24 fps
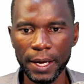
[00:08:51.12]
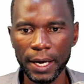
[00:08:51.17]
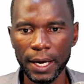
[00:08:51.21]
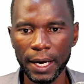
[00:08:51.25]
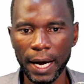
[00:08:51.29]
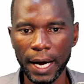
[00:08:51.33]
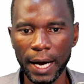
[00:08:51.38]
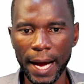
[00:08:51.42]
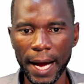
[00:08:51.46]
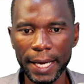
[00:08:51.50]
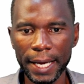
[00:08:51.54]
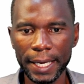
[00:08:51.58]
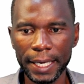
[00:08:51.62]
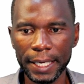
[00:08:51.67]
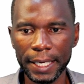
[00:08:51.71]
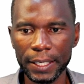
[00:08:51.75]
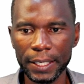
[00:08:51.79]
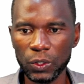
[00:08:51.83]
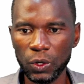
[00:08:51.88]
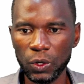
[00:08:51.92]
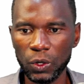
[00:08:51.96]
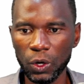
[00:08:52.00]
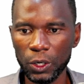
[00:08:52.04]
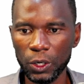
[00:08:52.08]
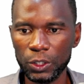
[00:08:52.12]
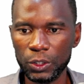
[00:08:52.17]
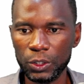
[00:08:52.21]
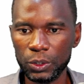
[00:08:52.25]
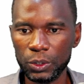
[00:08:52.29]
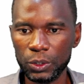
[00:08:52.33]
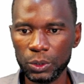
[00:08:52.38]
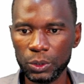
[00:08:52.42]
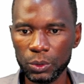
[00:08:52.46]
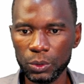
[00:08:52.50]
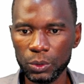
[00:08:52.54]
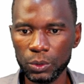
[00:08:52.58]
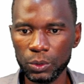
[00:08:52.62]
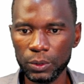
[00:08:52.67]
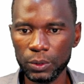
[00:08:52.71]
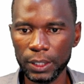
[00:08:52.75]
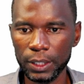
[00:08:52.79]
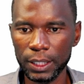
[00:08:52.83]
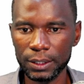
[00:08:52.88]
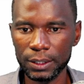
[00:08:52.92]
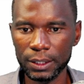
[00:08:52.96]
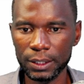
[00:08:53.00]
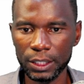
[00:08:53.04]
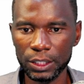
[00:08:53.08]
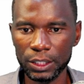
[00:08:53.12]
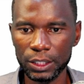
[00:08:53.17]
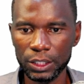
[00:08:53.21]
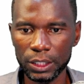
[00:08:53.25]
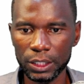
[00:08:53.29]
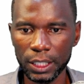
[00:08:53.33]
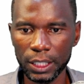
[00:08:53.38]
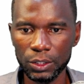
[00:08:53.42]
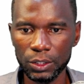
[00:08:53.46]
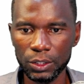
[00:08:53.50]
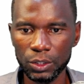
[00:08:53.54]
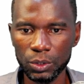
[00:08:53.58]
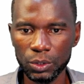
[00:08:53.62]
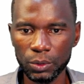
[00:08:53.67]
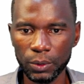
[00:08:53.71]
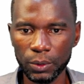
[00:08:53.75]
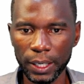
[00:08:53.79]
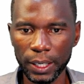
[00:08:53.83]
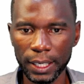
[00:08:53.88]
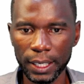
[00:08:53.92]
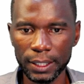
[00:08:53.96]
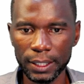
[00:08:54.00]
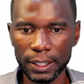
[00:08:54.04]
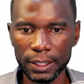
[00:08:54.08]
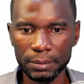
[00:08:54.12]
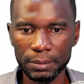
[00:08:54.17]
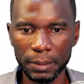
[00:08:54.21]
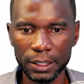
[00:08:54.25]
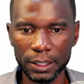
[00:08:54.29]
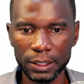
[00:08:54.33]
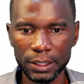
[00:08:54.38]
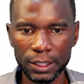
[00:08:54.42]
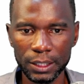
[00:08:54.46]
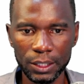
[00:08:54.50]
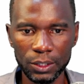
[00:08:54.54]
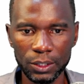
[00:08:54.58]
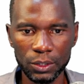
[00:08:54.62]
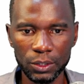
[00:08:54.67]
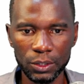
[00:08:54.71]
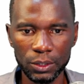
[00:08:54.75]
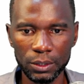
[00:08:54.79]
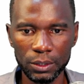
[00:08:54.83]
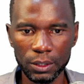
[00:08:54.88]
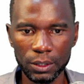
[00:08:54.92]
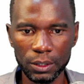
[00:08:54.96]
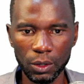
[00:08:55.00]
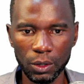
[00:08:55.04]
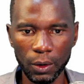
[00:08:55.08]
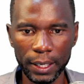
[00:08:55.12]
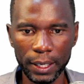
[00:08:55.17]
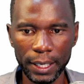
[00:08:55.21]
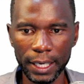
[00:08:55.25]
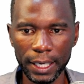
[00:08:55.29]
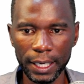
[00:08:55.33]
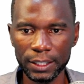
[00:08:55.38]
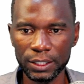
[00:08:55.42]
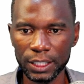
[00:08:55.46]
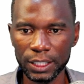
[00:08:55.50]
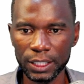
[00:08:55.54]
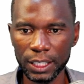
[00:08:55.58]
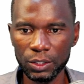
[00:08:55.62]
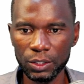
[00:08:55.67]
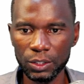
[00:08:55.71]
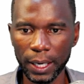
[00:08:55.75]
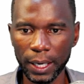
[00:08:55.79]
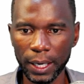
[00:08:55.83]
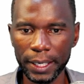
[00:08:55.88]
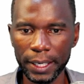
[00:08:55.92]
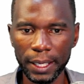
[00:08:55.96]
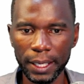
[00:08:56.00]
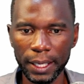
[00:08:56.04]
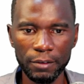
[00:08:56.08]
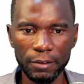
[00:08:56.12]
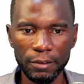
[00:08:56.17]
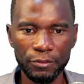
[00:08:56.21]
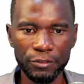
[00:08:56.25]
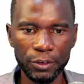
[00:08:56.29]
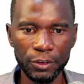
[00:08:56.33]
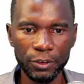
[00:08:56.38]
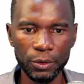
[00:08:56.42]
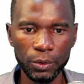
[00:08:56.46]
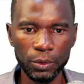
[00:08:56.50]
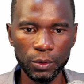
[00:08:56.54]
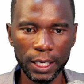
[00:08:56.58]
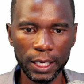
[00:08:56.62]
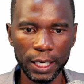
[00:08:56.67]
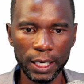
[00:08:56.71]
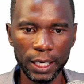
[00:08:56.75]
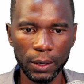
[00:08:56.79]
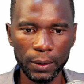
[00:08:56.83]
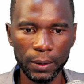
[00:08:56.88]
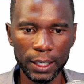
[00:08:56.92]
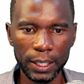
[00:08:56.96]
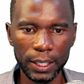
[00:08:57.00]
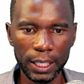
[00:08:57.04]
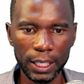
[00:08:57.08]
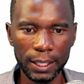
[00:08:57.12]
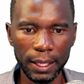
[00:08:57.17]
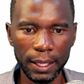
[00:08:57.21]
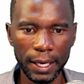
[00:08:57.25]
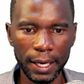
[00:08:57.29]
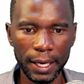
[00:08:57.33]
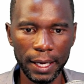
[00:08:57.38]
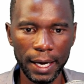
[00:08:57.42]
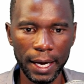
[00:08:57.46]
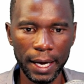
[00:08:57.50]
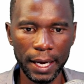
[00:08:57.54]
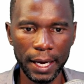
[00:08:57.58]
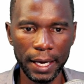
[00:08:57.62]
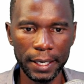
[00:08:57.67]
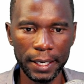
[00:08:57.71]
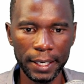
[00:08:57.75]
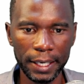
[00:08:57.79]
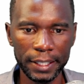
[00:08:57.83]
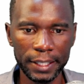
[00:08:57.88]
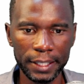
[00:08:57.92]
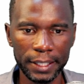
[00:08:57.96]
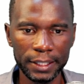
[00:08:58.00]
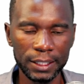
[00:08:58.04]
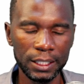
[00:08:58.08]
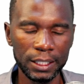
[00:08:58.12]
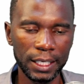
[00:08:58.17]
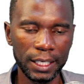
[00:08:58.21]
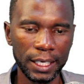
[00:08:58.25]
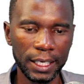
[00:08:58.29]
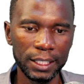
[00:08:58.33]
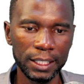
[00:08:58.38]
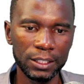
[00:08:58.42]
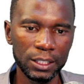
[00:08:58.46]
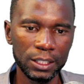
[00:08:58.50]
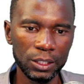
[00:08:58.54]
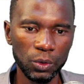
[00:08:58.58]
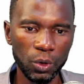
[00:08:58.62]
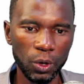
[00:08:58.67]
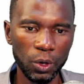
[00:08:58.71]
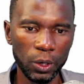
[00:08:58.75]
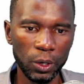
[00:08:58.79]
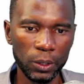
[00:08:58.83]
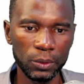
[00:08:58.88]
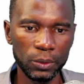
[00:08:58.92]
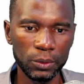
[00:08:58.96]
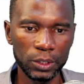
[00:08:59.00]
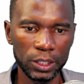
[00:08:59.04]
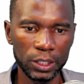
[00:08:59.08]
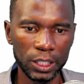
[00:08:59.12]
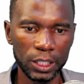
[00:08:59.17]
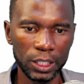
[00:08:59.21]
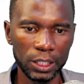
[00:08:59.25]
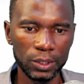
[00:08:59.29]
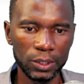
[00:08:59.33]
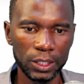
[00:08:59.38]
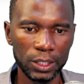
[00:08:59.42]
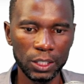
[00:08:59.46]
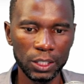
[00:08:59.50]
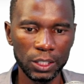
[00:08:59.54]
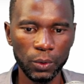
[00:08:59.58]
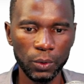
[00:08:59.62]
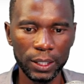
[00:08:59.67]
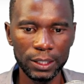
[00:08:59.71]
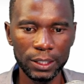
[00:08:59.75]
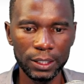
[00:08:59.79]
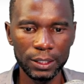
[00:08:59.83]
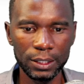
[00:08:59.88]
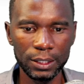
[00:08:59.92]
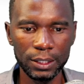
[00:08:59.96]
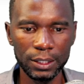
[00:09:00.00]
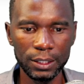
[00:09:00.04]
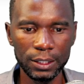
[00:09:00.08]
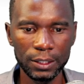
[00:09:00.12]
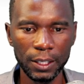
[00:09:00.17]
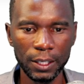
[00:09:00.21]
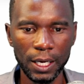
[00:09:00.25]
I can go to, there's a schedule. Where is my schedule? Okay, schedule under the view. Then I'll click there and I can still go to schedules and quantities.